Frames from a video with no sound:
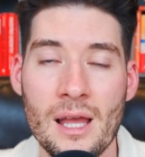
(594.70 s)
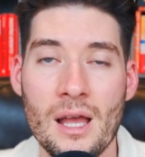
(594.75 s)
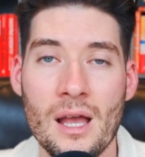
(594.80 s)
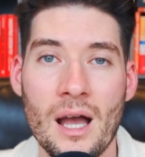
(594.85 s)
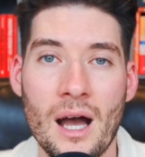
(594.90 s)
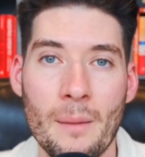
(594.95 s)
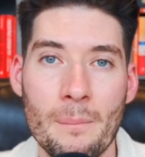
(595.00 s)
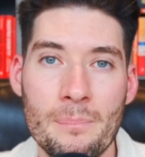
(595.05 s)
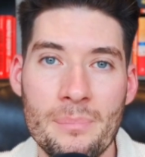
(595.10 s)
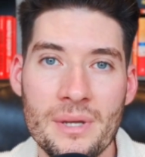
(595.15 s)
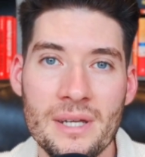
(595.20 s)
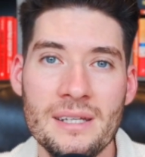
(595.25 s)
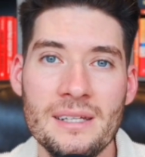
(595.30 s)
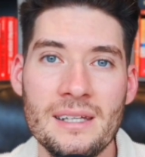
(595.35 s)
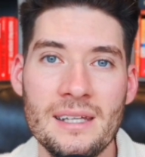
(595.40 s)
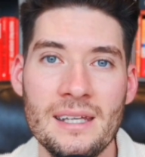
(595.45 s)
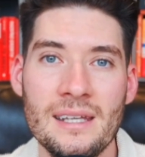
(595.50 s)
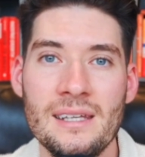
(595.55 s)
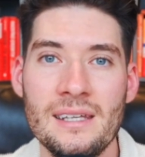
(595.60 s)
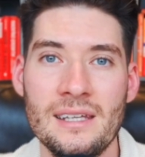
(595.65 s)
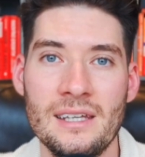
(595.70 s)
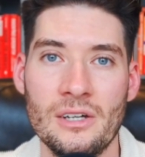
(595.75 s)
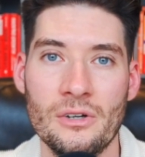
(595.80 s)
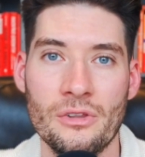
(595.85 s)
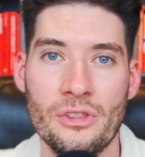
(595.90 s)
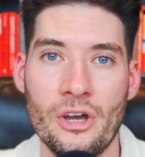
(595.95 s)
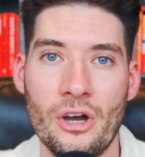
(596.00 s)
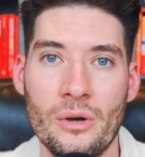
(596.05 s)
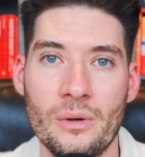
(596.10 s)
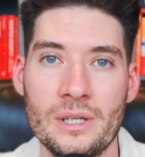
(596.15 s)
A big key here,
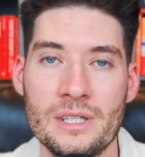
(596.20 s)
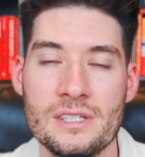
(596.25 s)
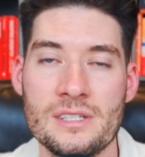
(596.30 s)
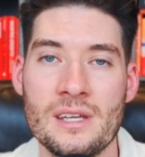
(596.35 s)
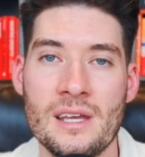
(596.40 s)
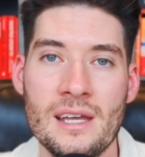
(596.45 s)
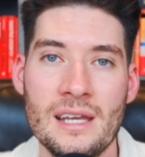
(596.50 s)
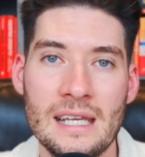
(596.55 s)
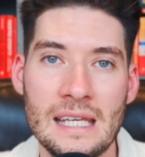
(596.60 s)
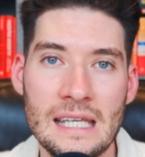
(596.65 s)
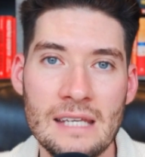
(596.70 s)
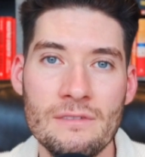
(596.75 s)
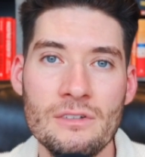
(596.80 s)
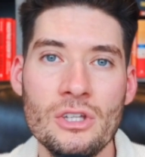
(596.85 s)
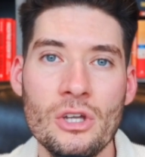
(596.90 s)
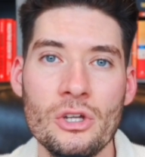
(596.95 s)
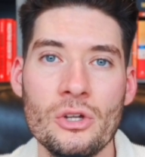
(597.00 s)
though, is even though